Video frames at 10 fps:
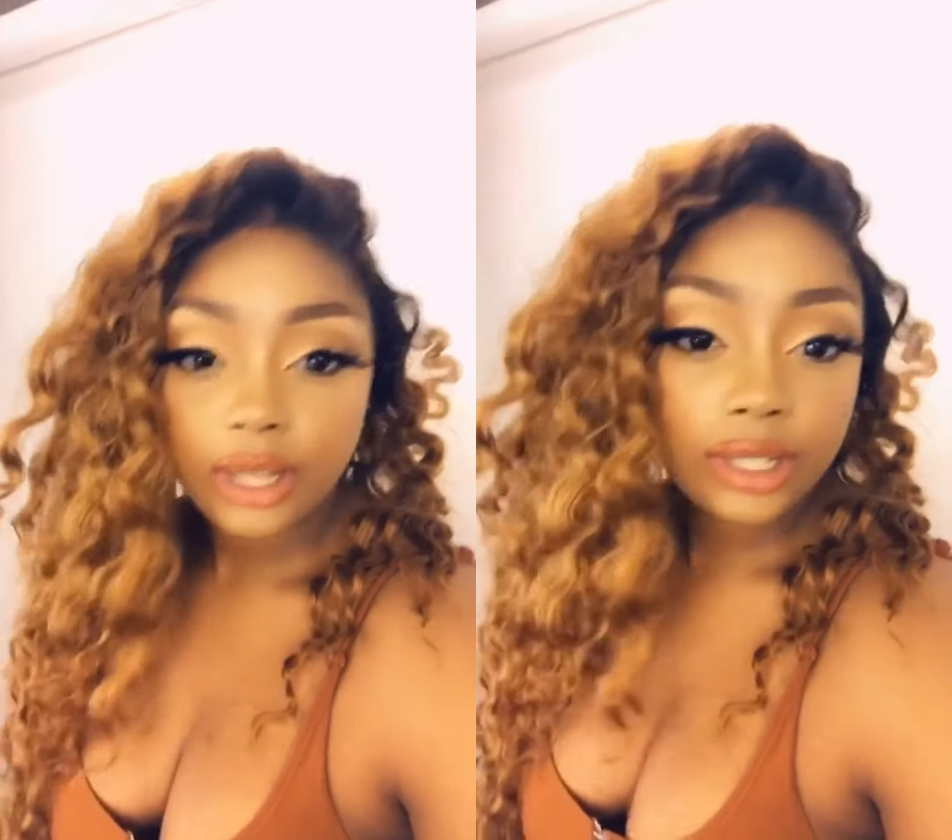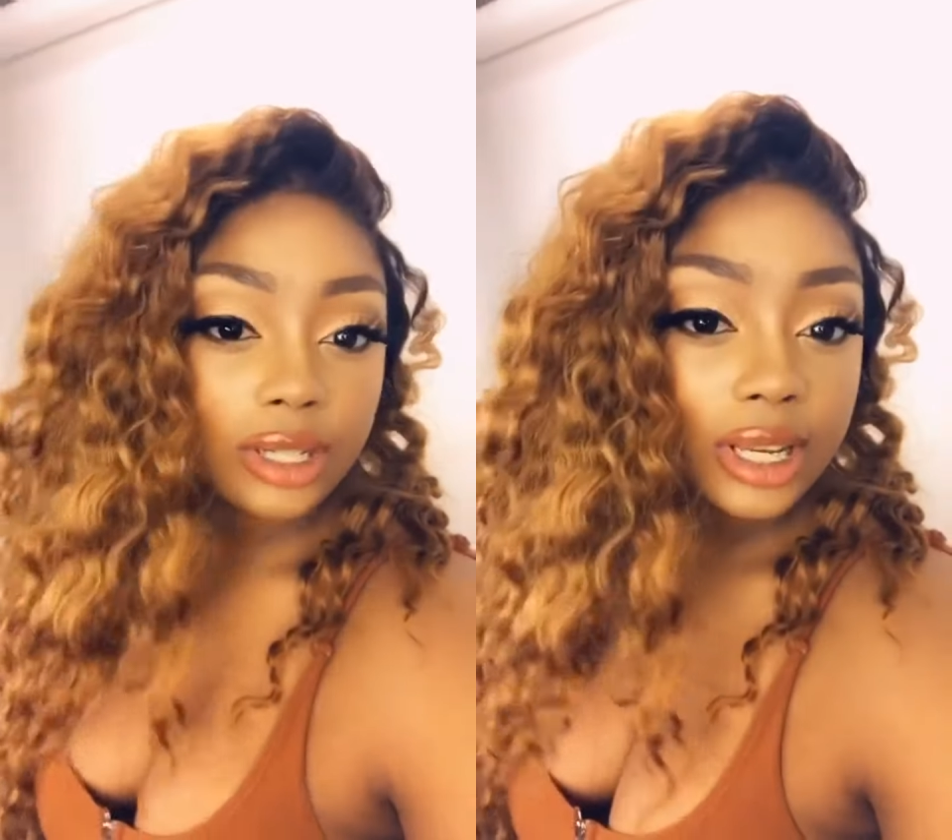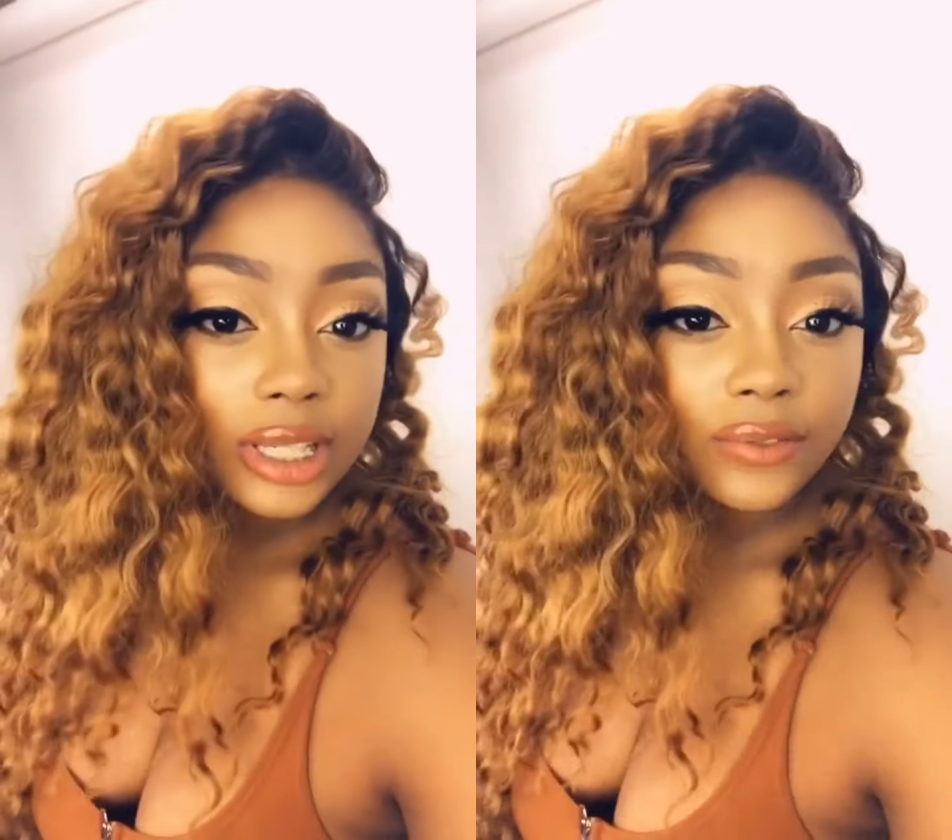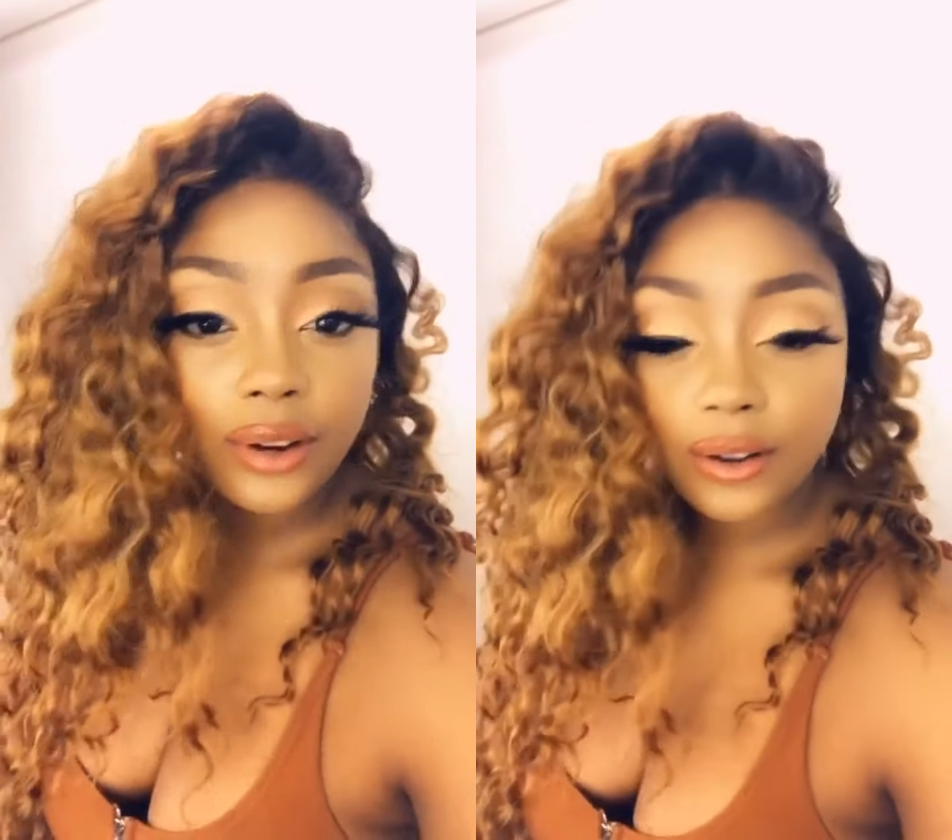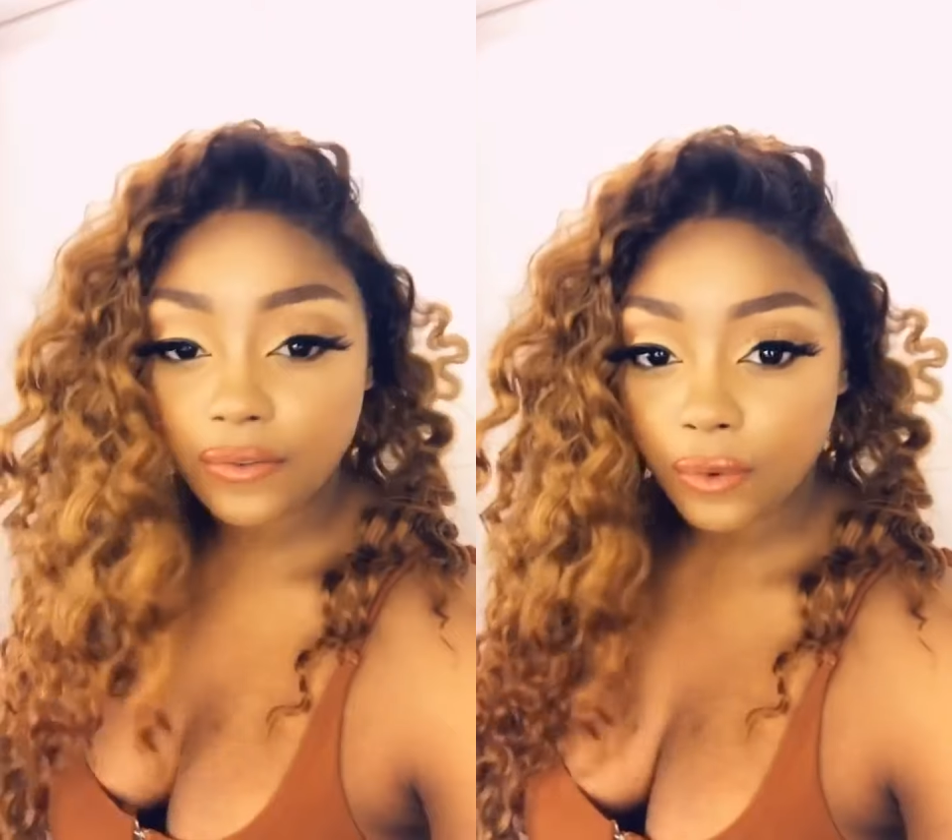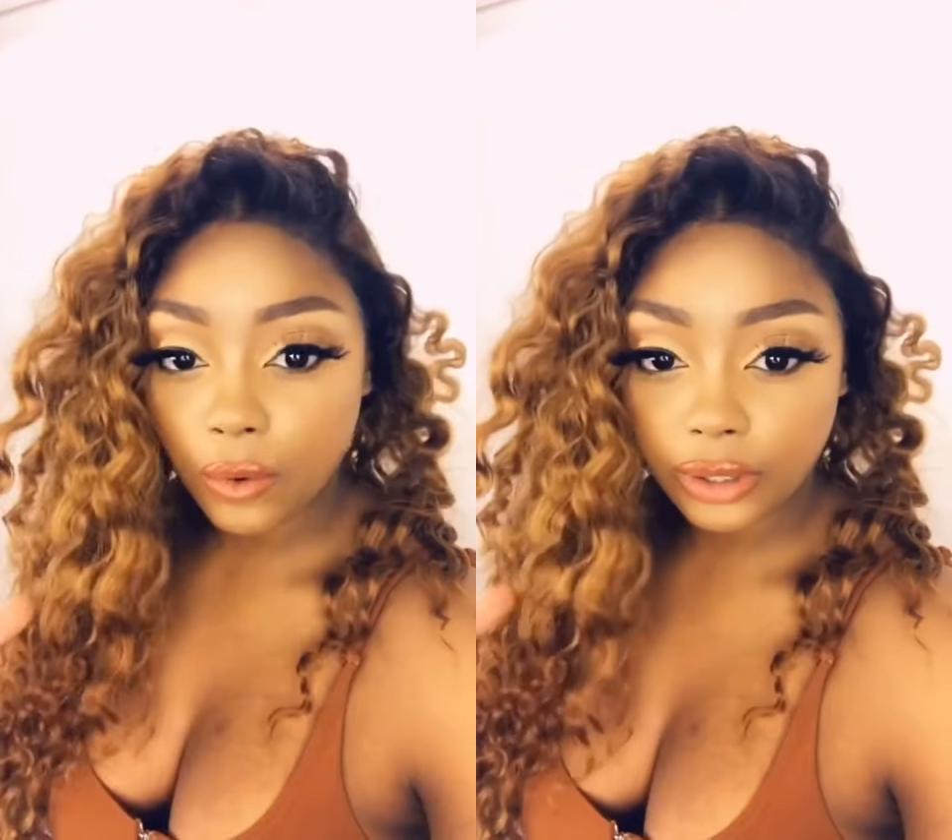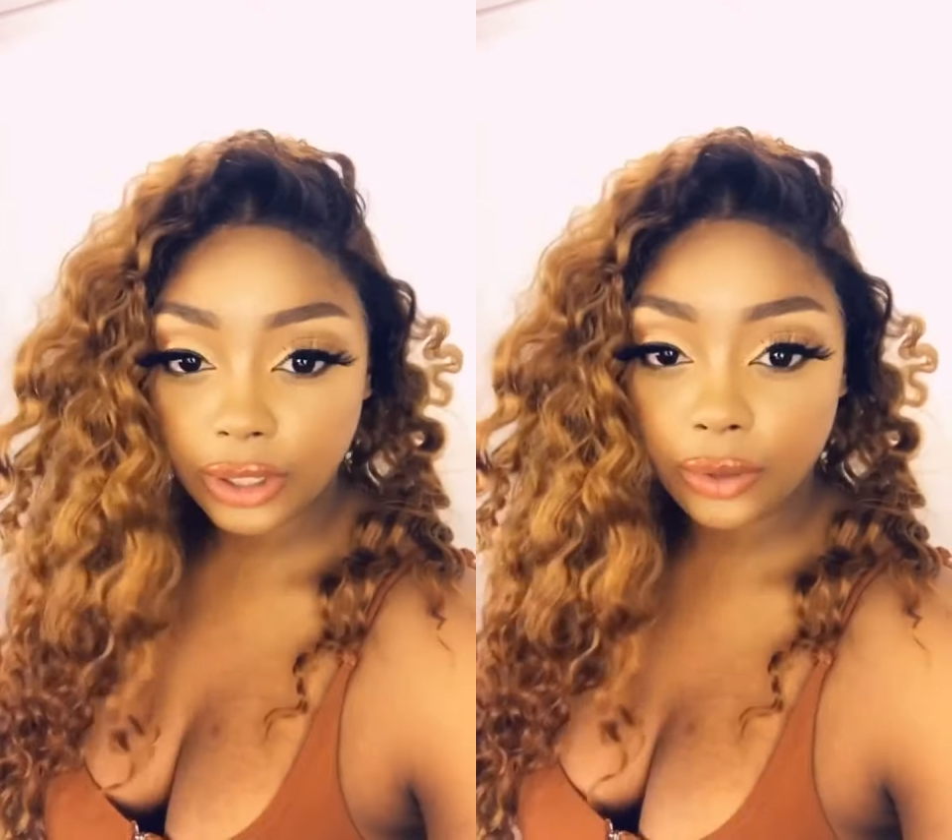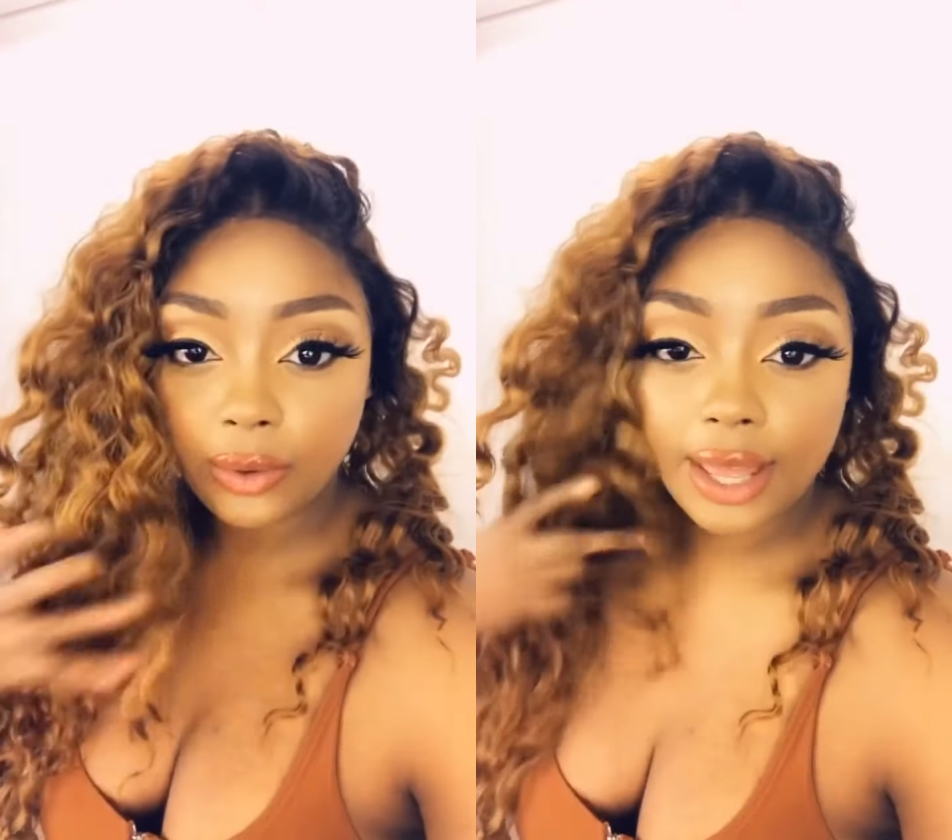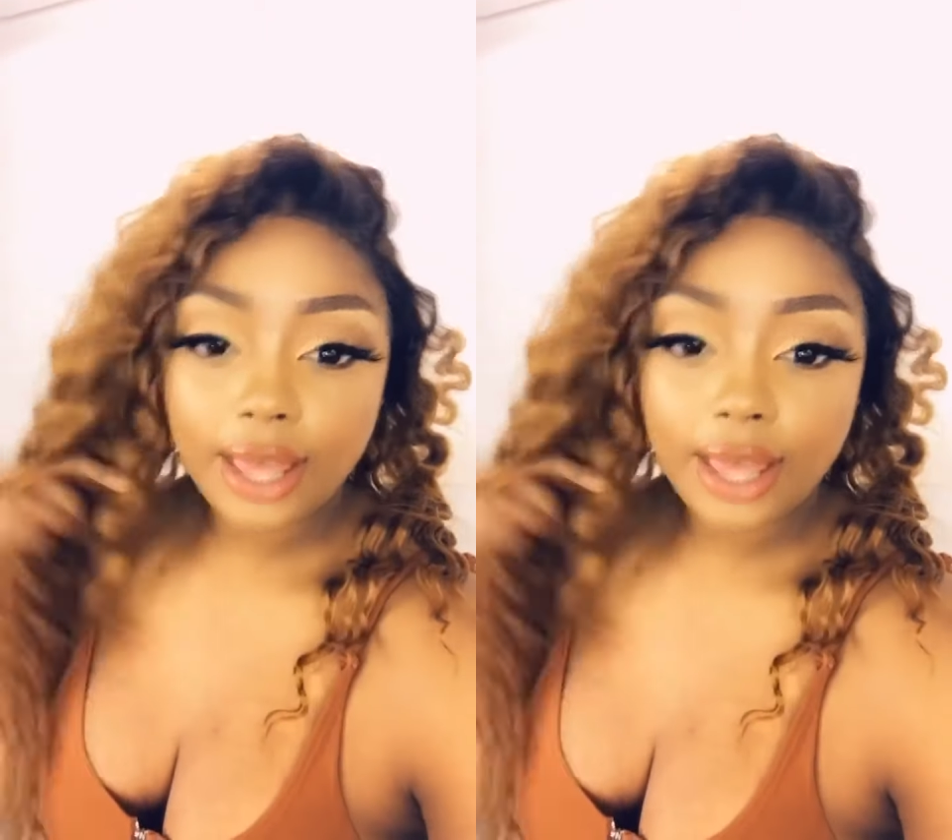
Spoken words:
she is very full to do that.